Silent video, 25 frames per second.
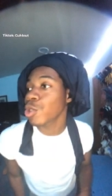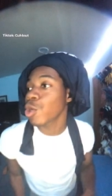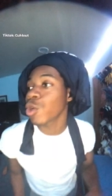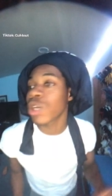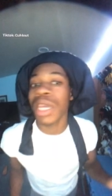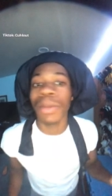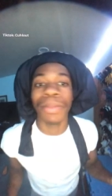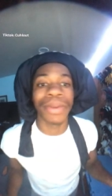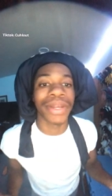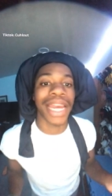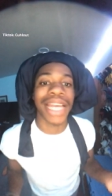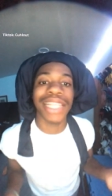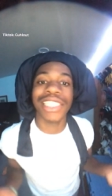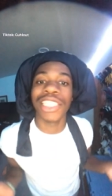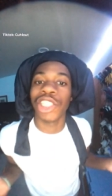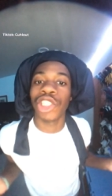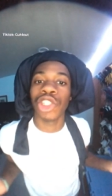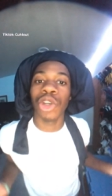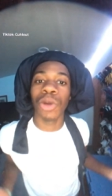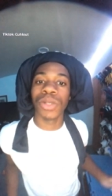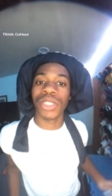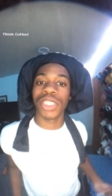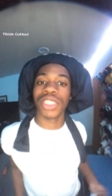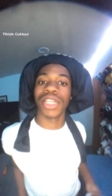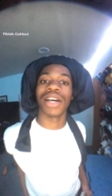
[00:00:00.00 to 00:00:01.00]
gonna keep it nice and
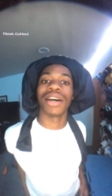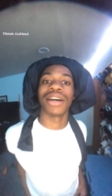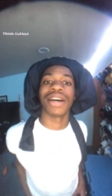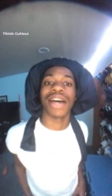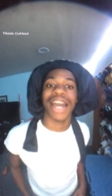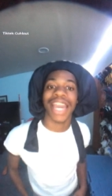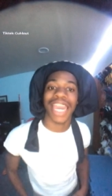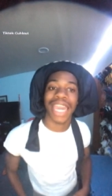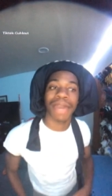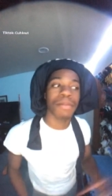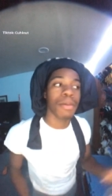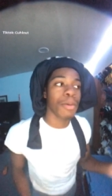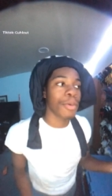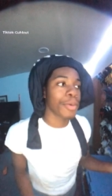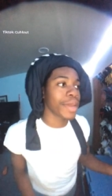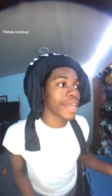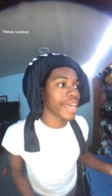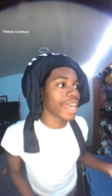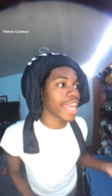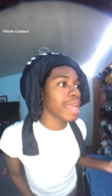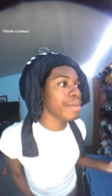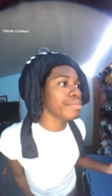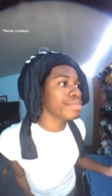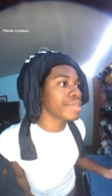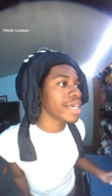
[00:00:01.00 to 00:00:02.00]
short with y'all. I came up with a
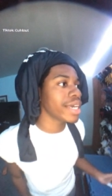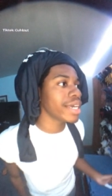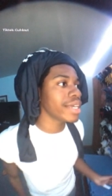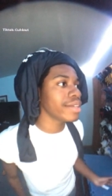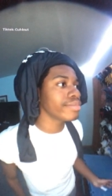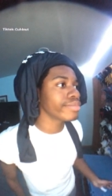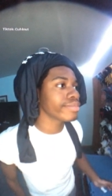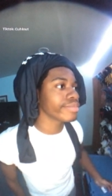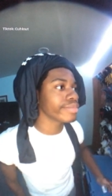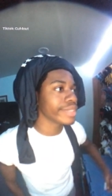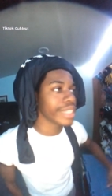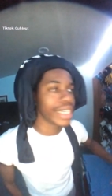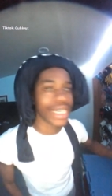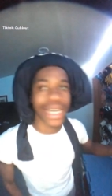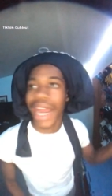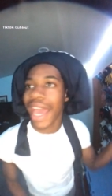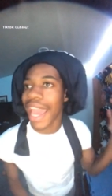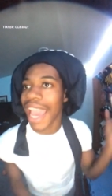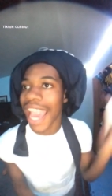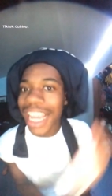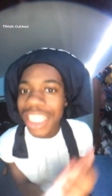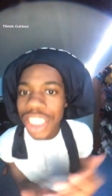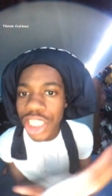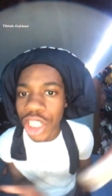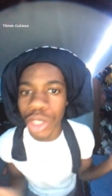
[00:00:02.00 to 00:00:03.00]
game plan and I
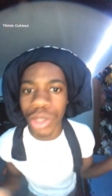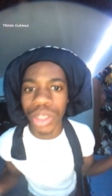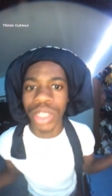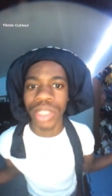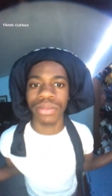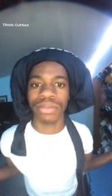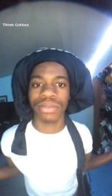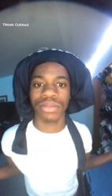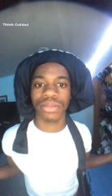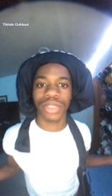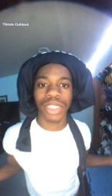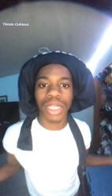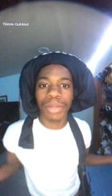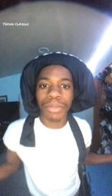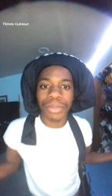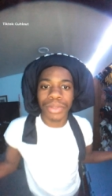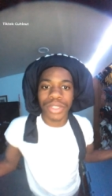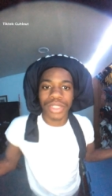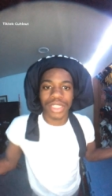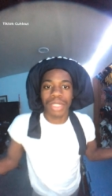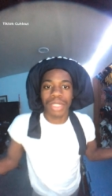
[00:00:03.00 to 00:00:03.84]
executed. Simple as